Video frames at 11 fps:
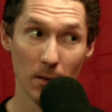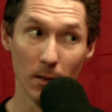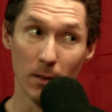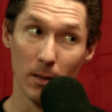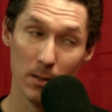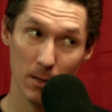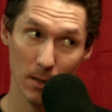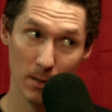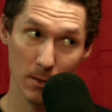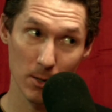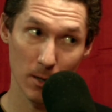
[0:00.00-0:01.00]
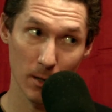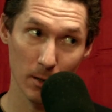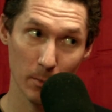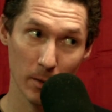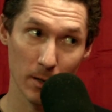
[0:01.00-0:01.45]
this season,
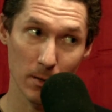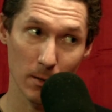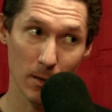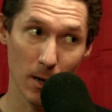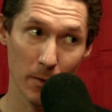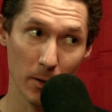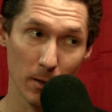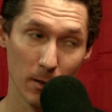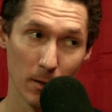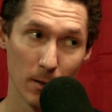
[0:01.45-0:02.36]
Chicago Bears. Yeah, coffee. I'm still